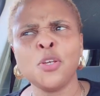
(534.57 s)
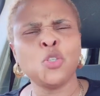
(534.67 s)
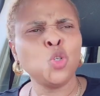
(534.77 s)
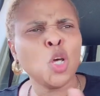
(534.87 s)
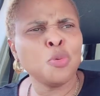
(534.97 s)

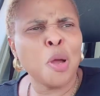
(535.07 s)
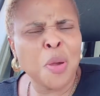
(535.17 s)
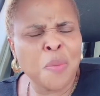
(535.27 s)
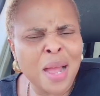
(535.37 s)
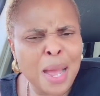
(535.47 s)
You know the one
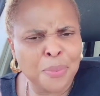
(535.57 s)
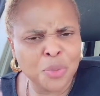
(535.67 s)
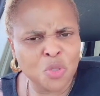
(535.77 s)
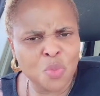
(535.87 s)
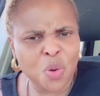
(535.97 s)
when what happen
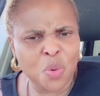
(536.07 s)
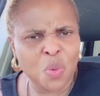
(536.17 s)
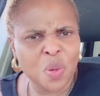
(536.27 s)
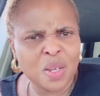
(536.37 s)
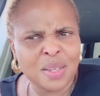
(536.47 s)

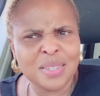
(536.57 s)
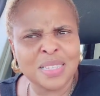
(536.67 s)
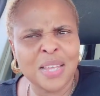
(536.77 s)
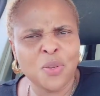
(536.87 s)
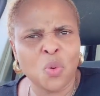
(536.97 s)
tomorrow? He
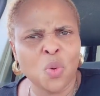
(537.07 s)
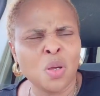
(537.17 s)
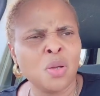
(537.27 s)
say no.